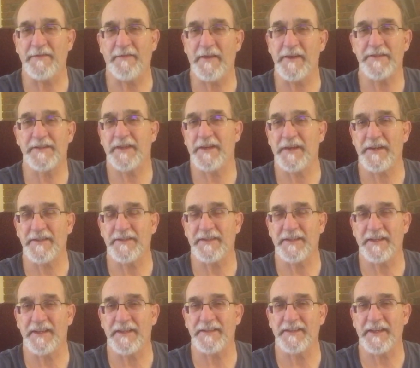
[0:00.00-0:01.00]
vision
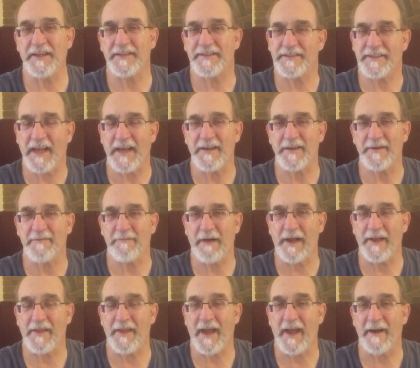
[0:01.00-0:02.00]
is excited
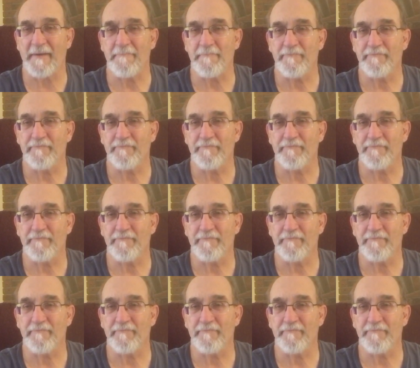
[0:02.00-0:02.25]
by that.